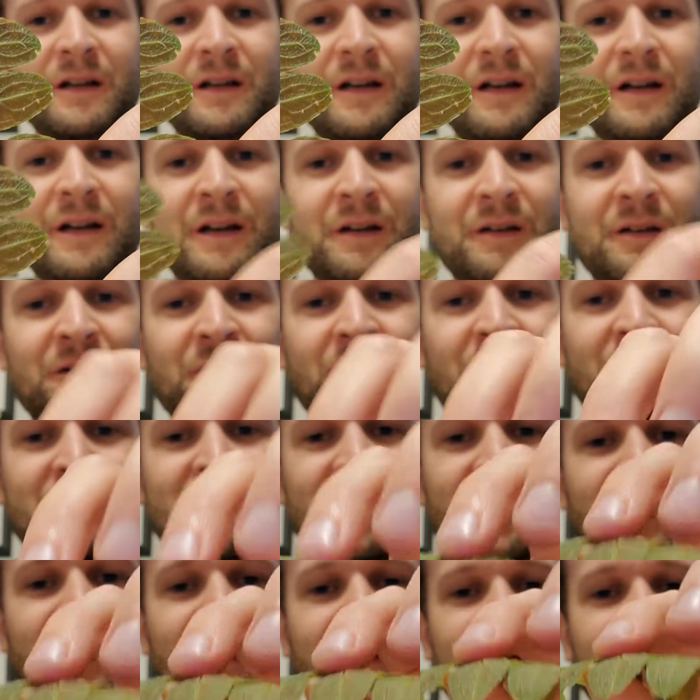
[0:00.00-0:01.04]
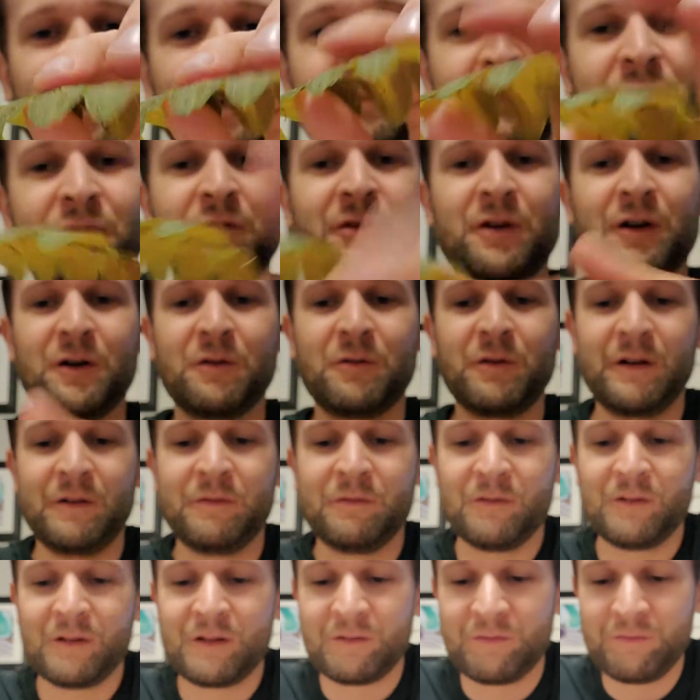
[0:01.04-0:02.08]
of course I got it right before I go away
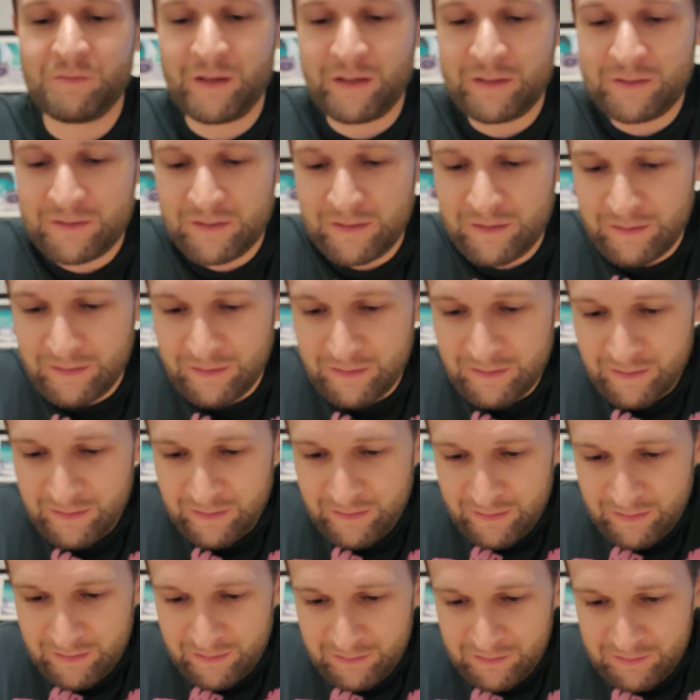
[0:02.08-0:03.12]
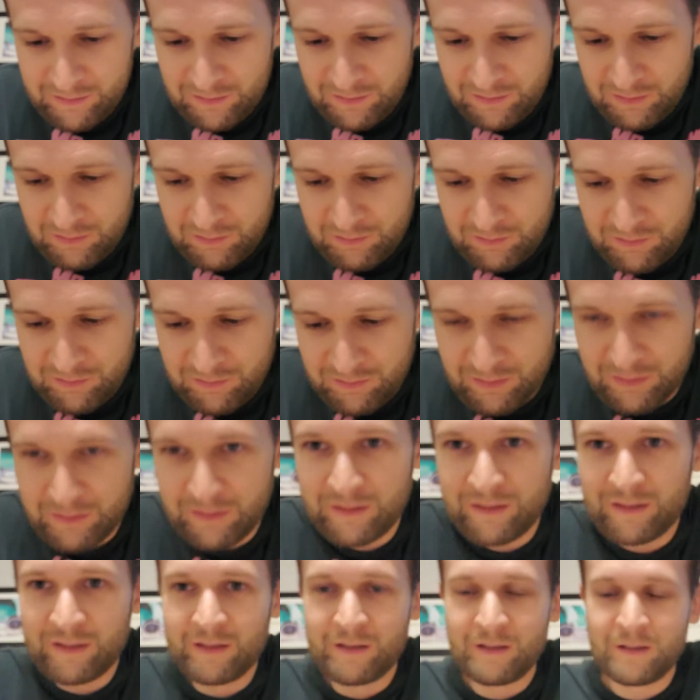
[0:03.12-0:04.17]
for a convention. So
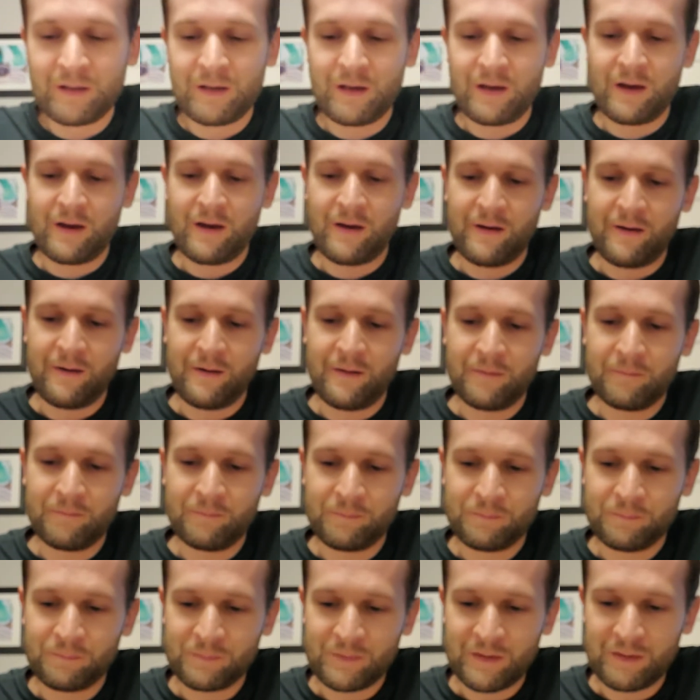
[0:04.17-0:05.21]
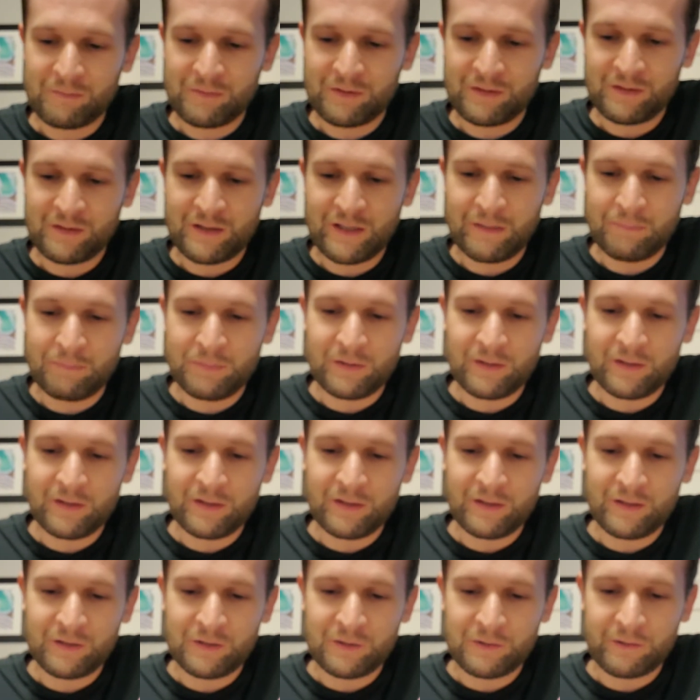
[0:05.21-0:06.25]
I'm going to keep it in
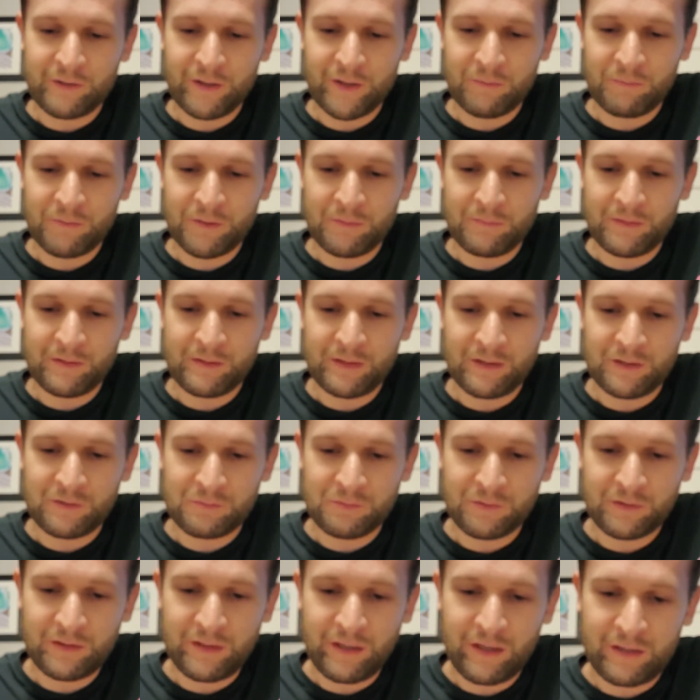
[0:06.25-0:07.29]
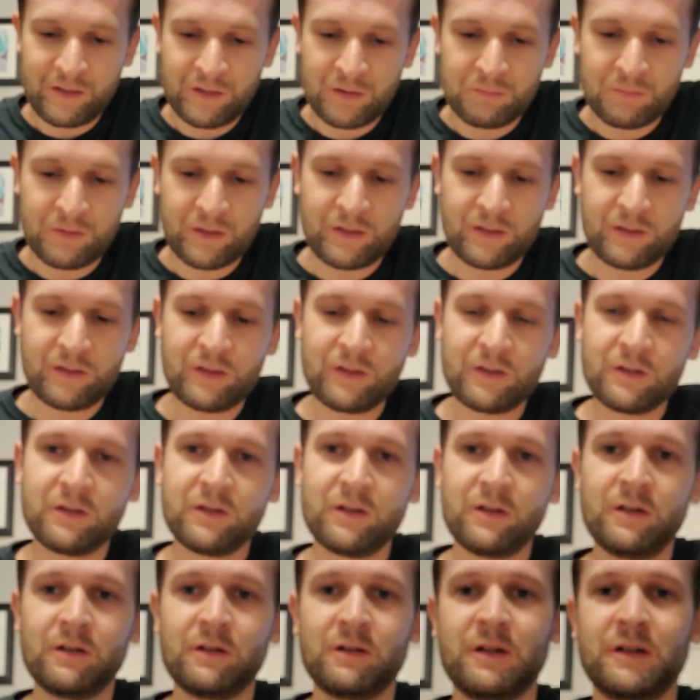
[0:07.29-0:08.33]
a terrarium that maintains really high humidity
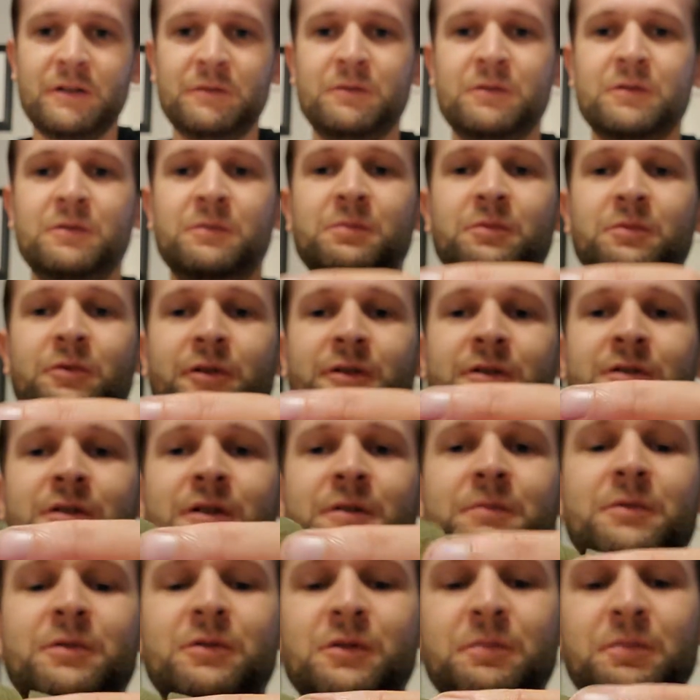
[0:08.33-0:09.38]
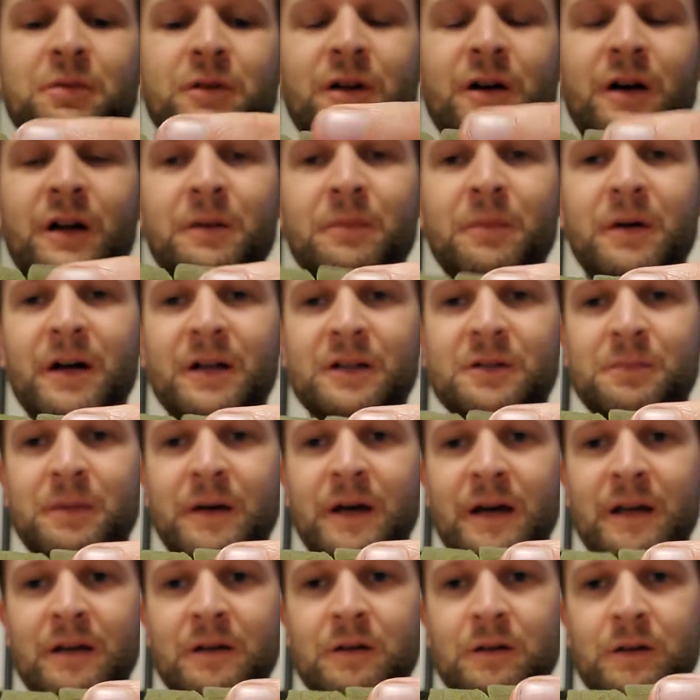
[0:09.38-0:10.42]
and a lot of good moisture. I'm going to put it on a moss
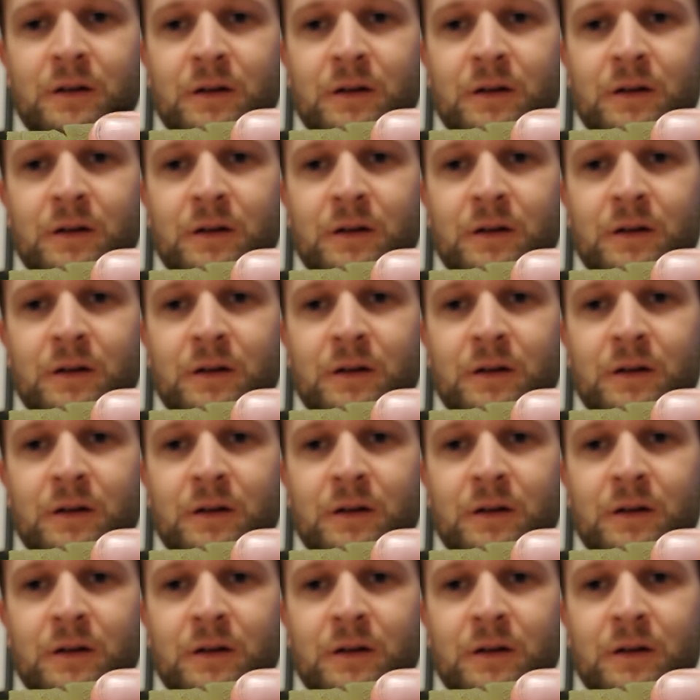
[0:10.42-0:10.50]
pad